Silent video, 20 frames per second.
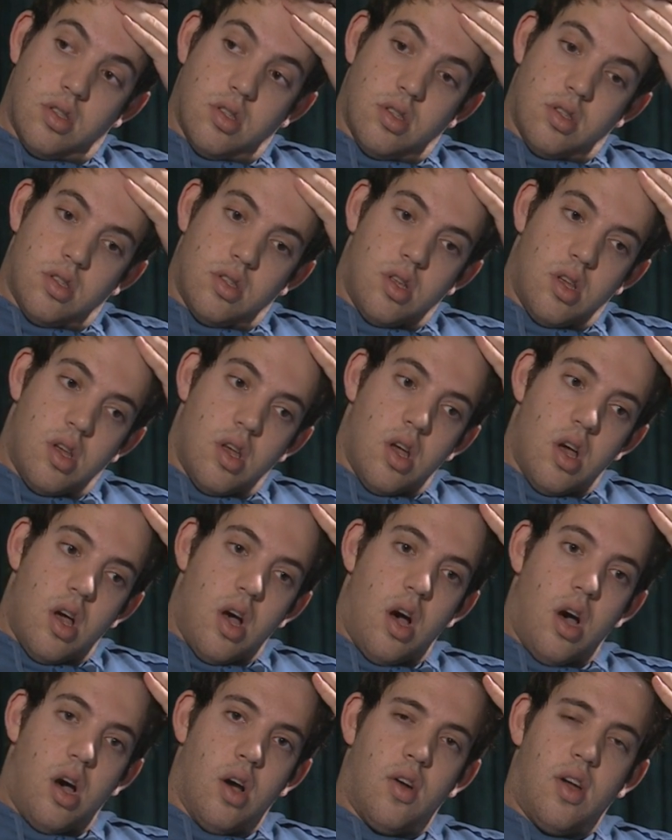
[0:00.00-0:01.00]
Oh,
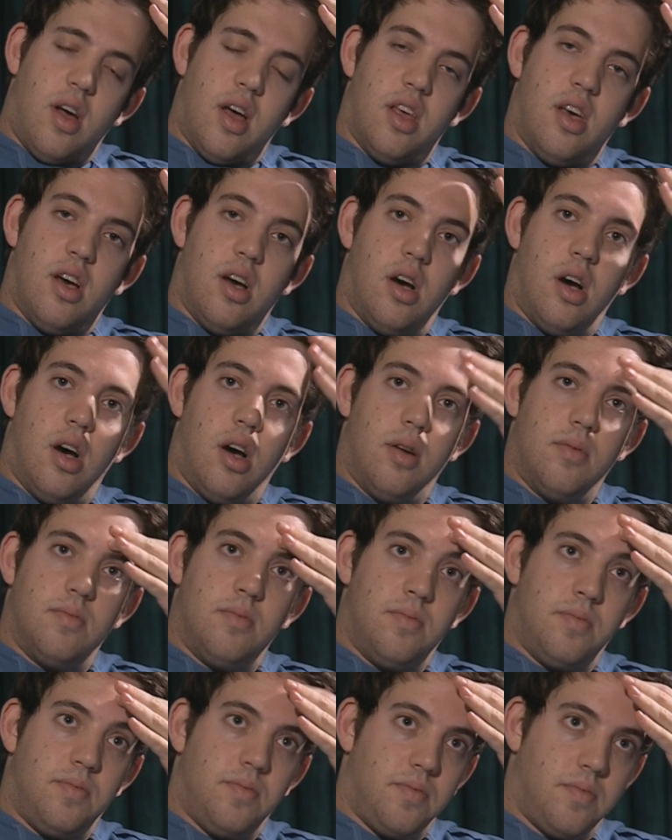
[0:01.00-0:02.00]
right,
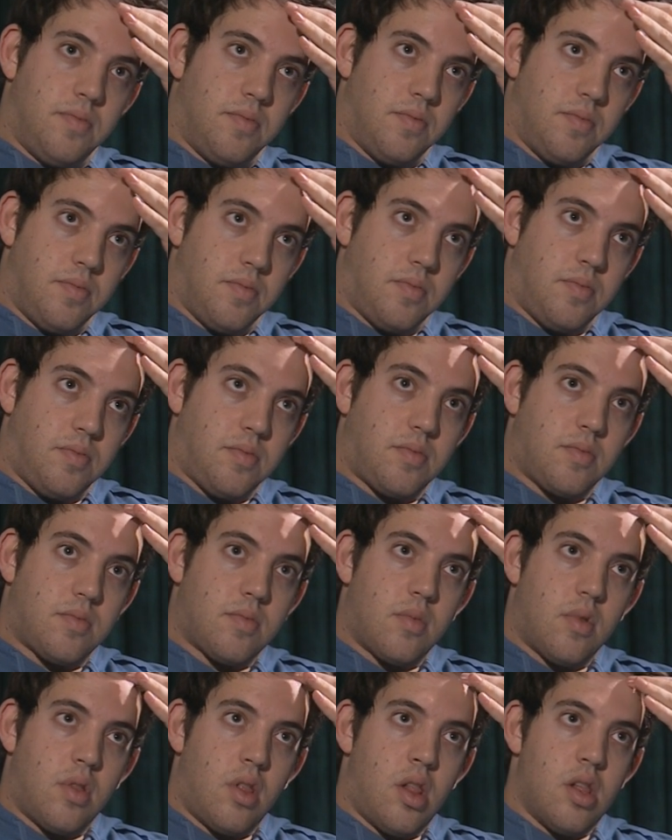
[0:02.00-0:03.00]
yeah.
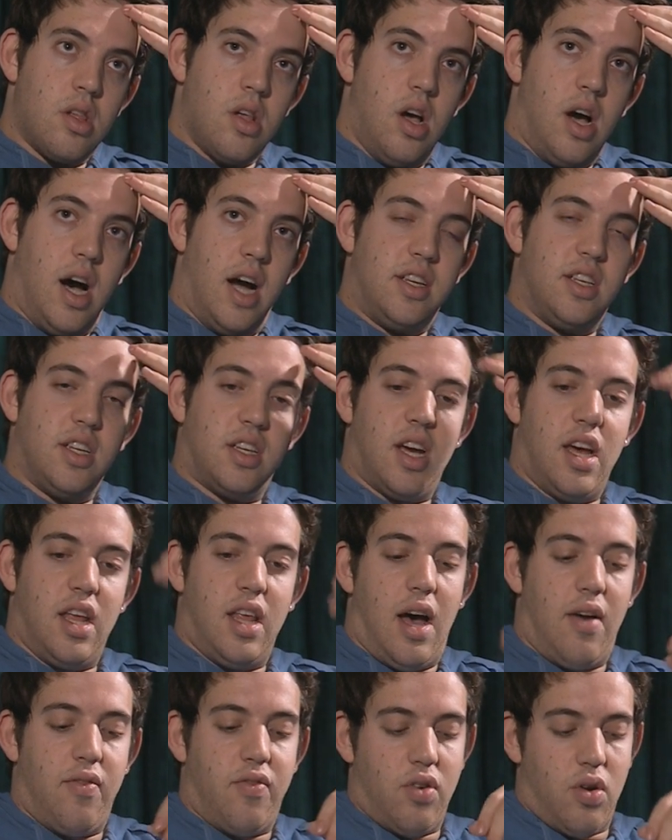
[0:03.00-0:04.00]
I did
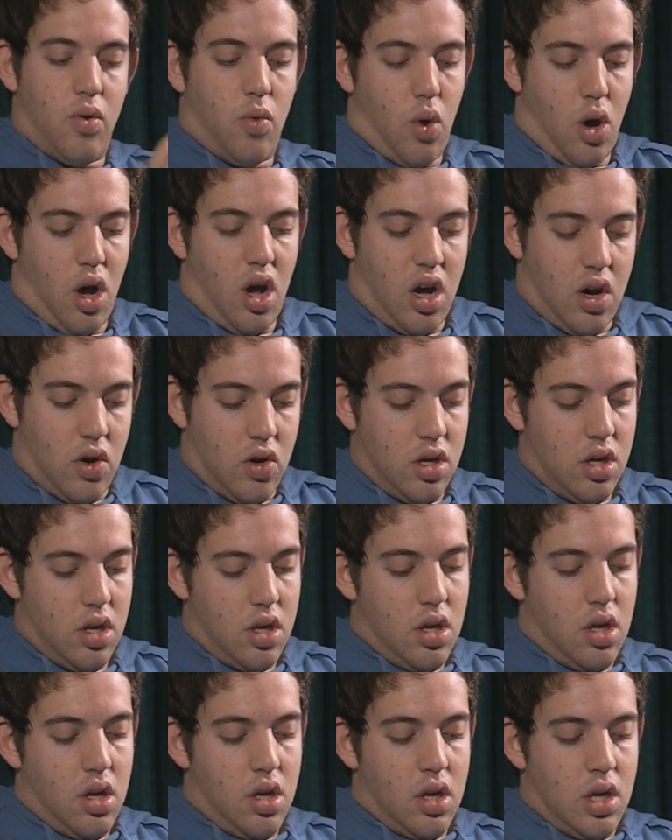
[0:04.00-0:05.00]
get that for a while,
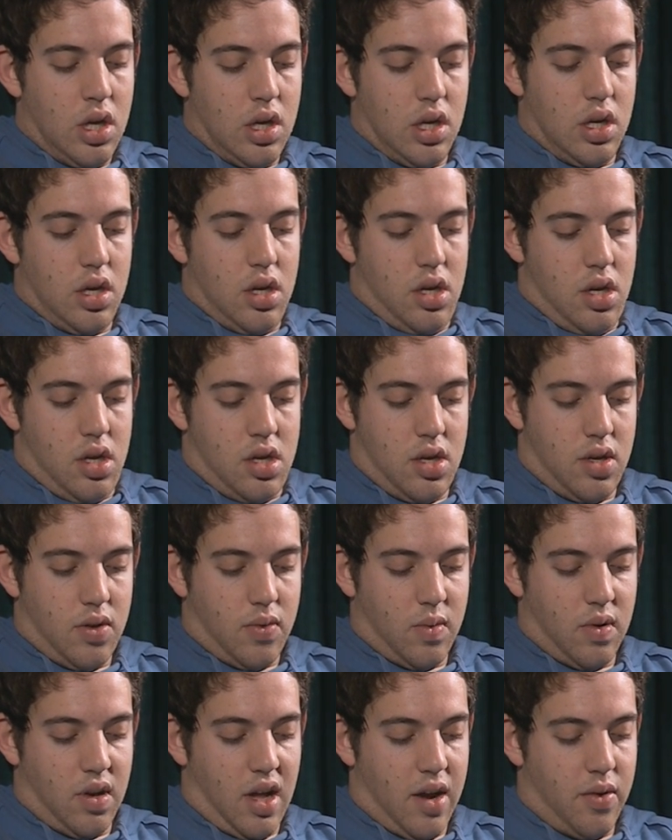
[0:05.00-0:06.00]

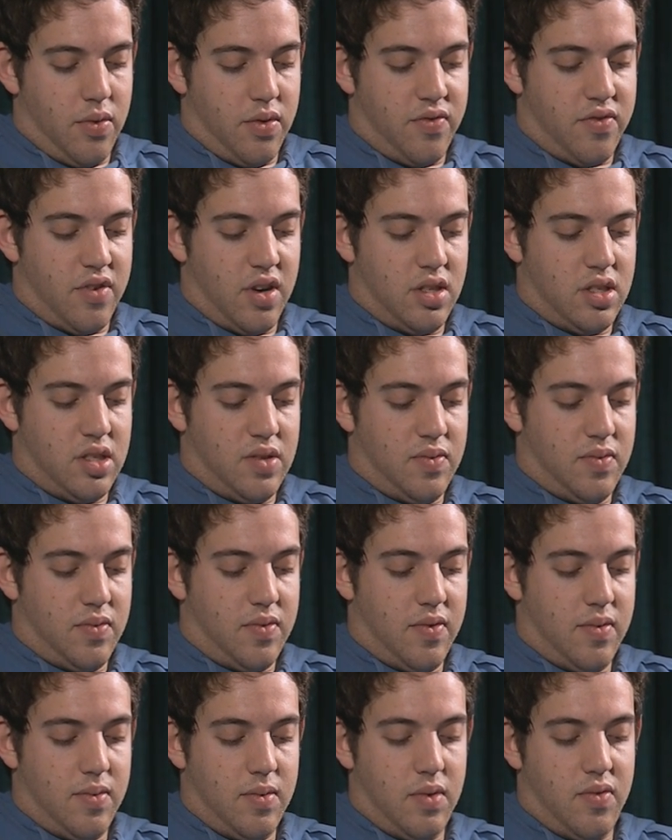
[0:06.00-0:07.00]
like with friends and
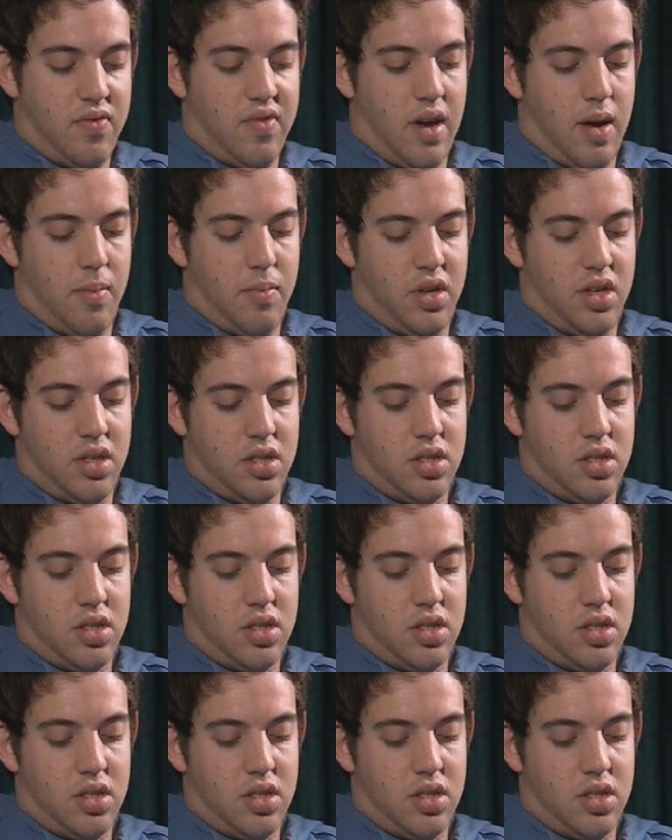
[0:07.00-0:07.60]
family